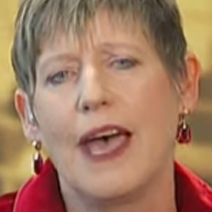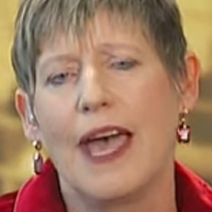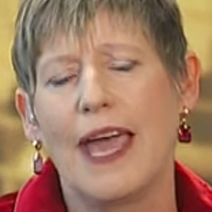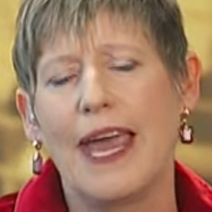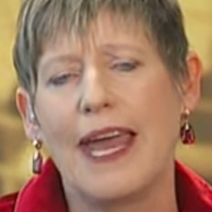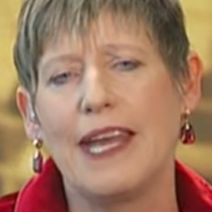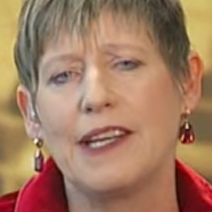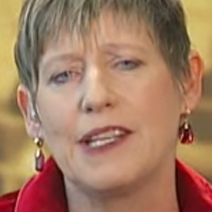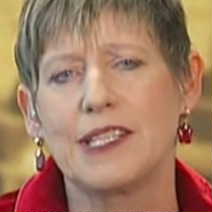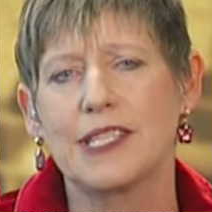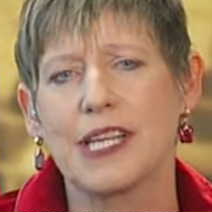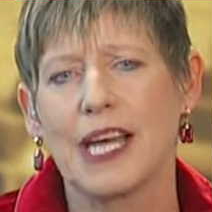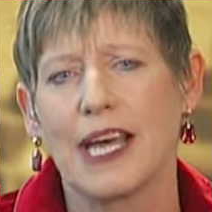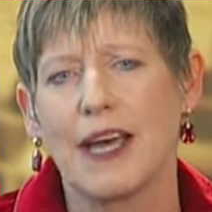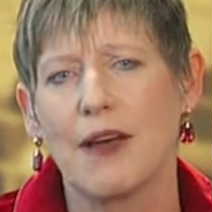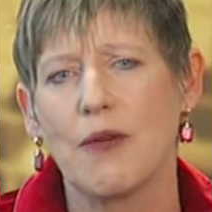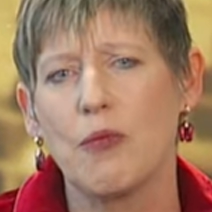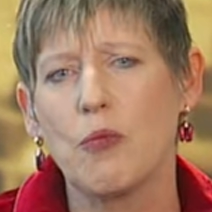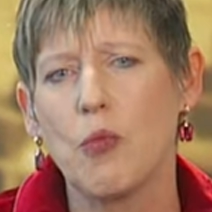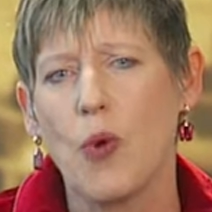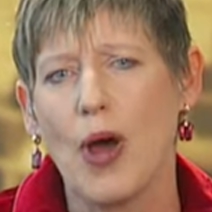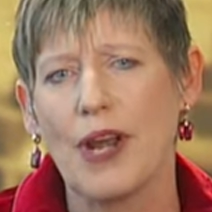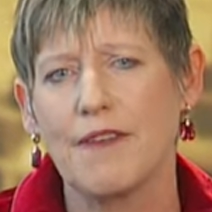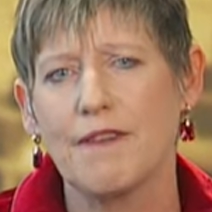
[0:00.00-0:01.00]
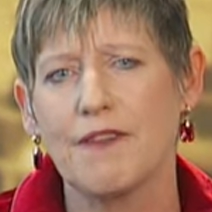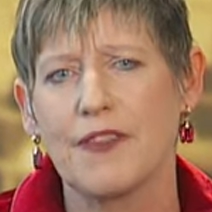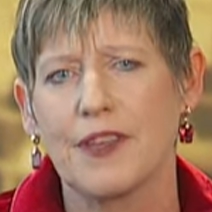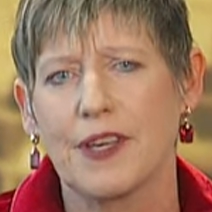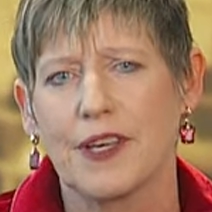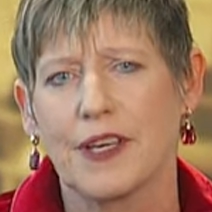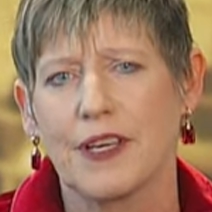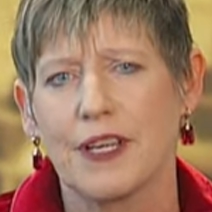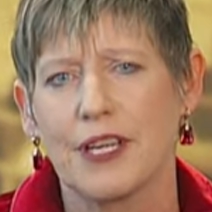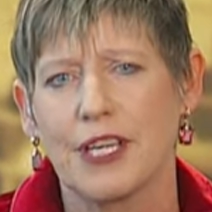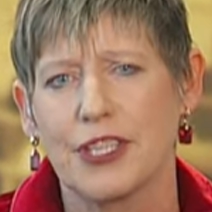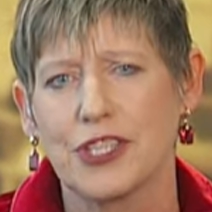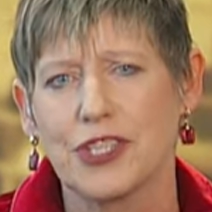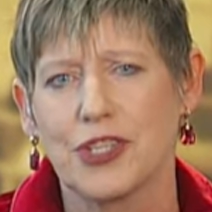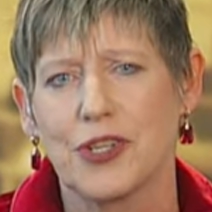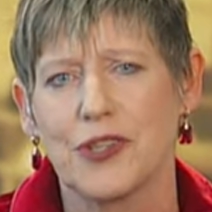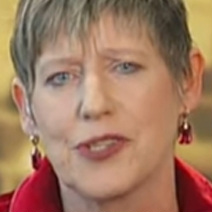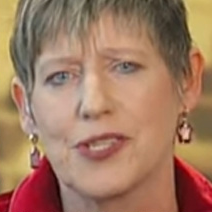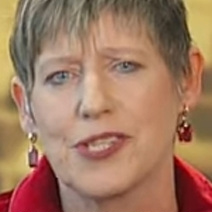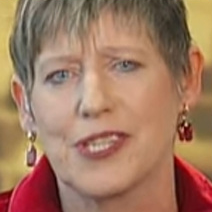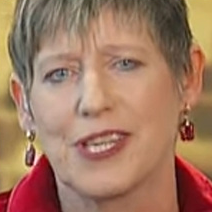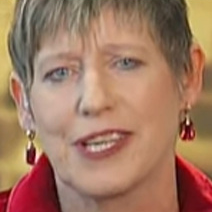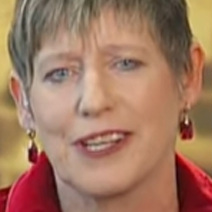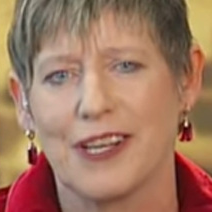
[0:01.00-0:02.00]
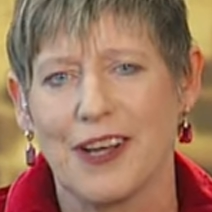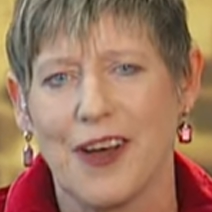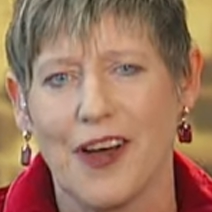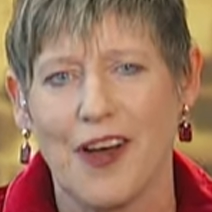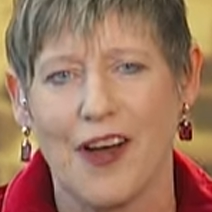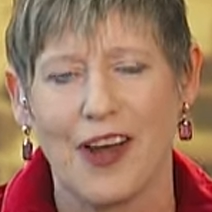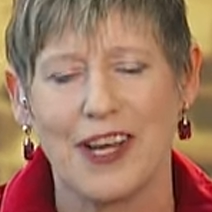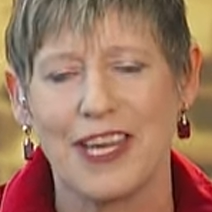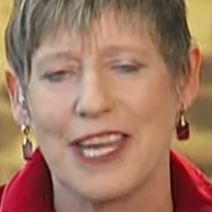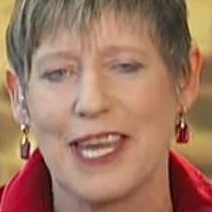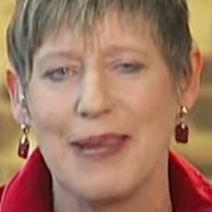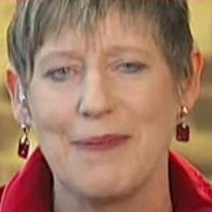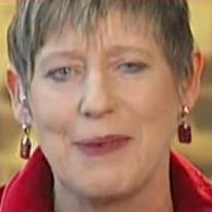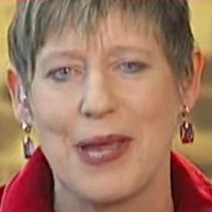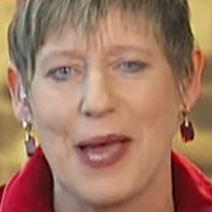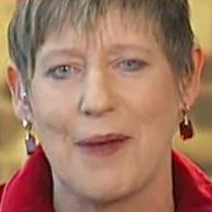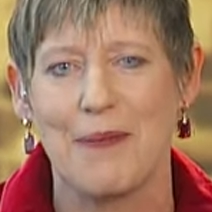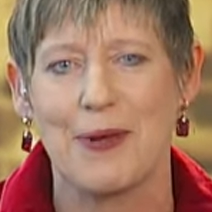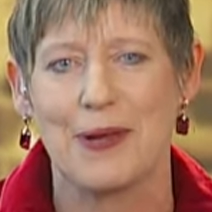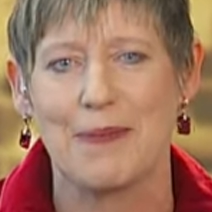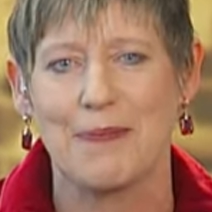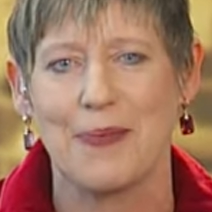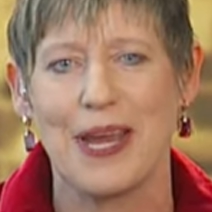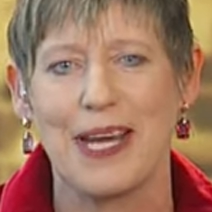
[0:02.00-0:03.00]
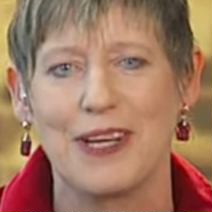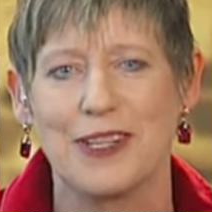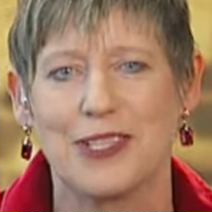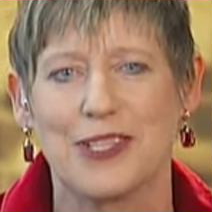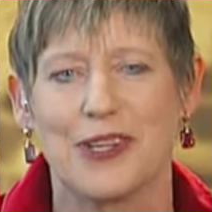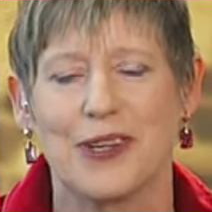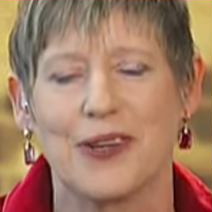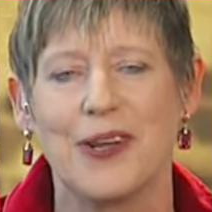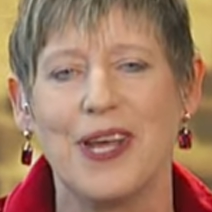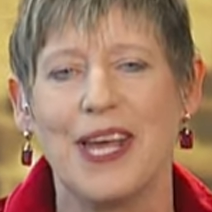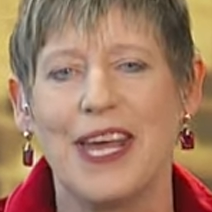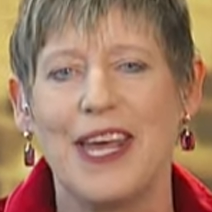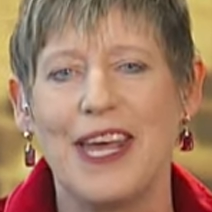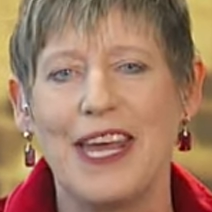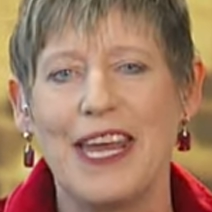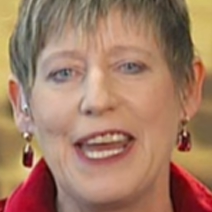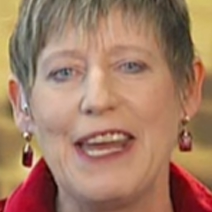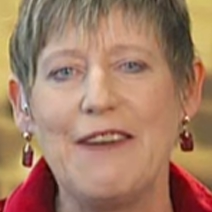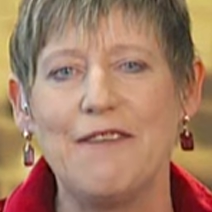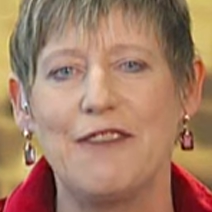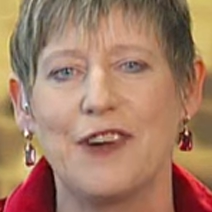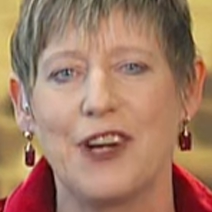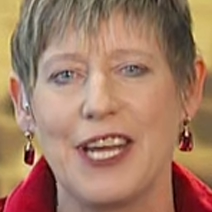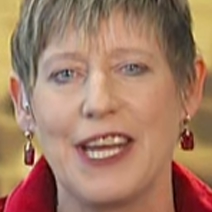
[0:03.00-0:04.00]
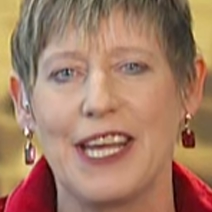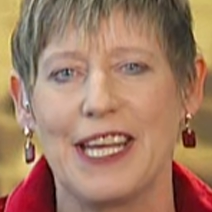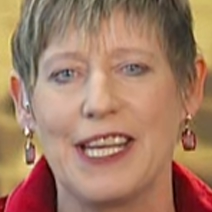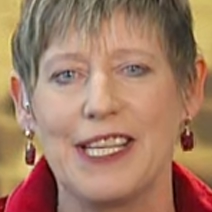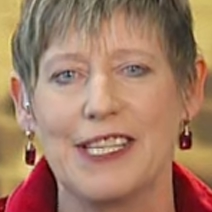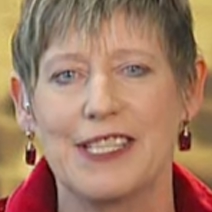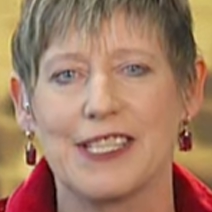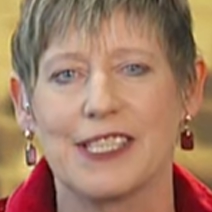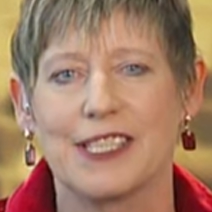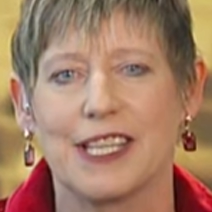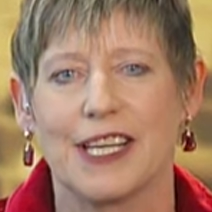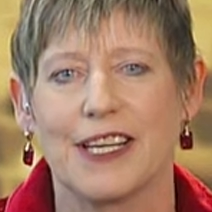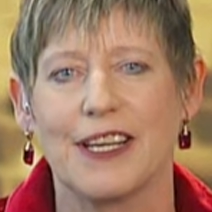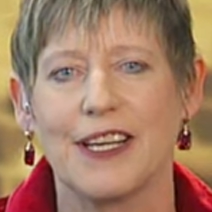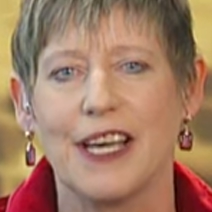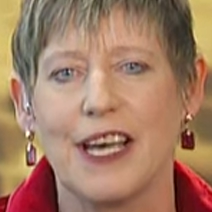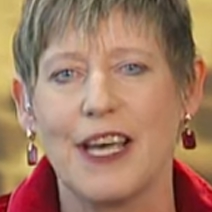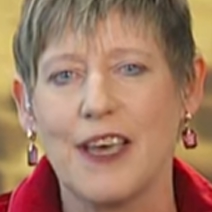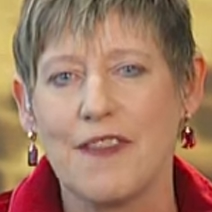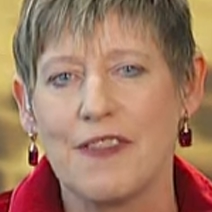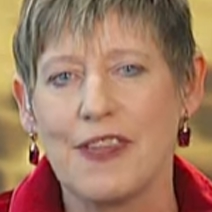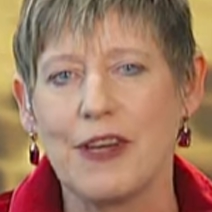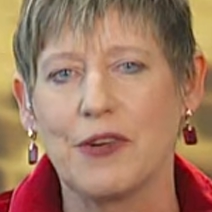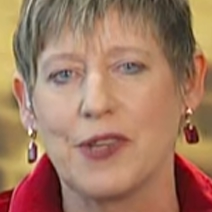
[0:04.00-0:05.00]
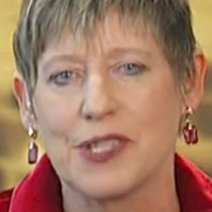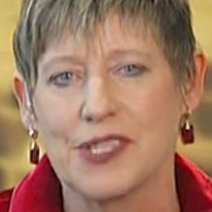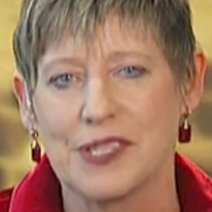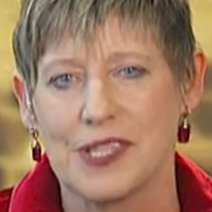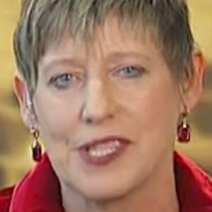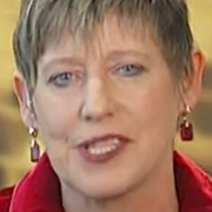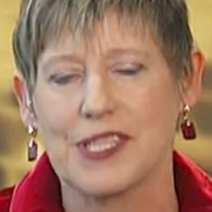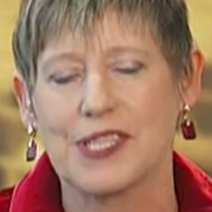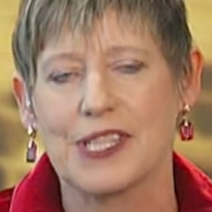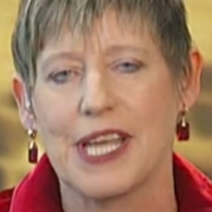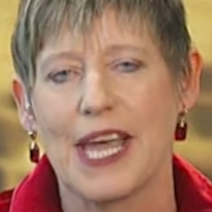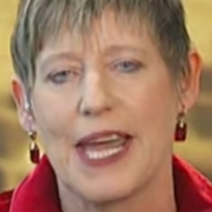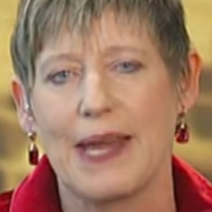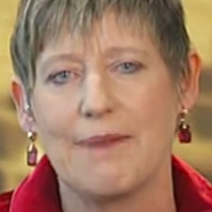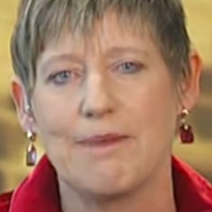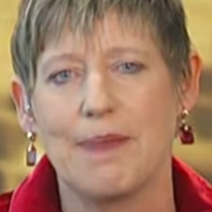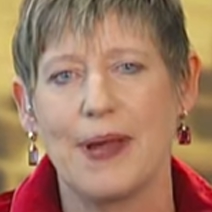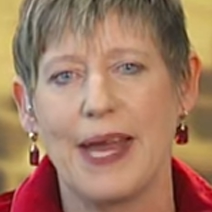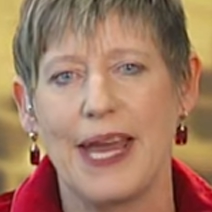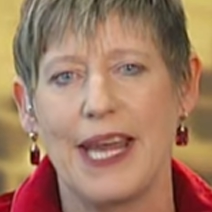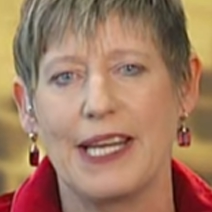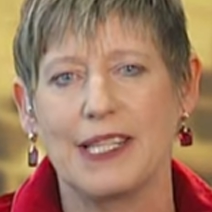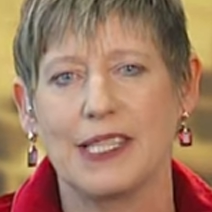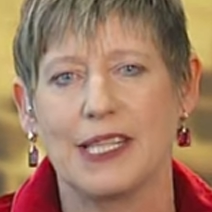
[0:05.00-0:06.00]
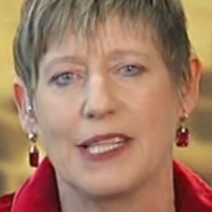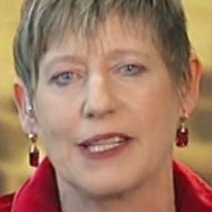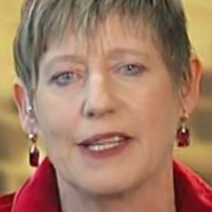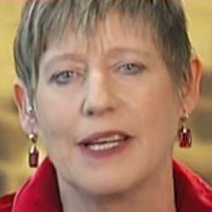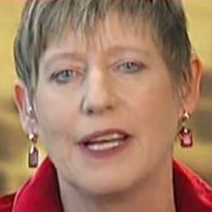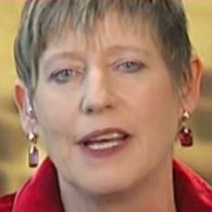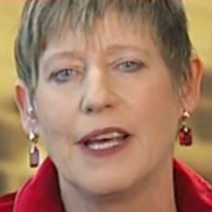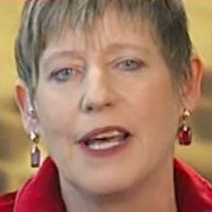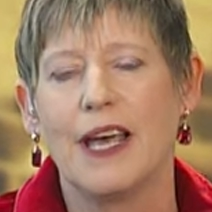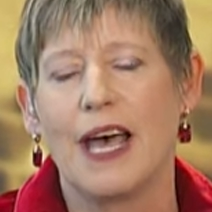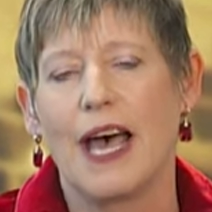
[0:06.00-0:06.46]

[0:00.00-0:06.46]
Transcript: And one of the issues that I keep coming back to, every Easter there is the same pattern.